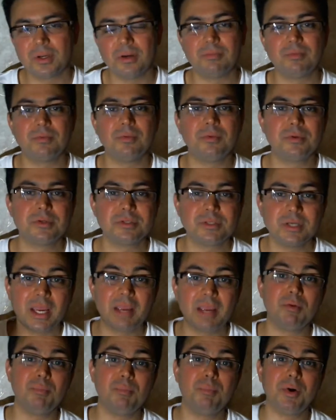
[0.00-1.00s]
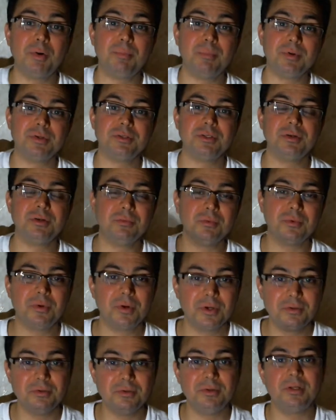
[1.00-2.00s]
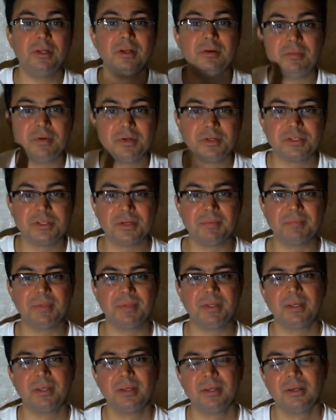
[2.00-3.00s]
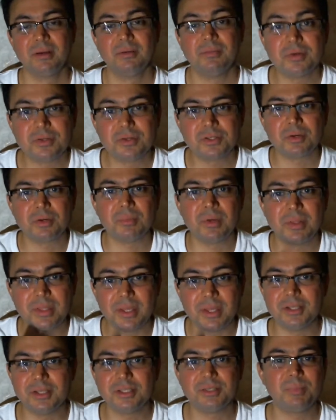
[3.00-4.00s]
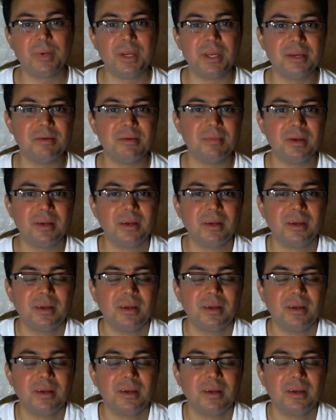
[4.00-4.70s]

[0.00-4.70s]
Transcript: Of course, I have a purpose in work to deliver something for someone that is paying me.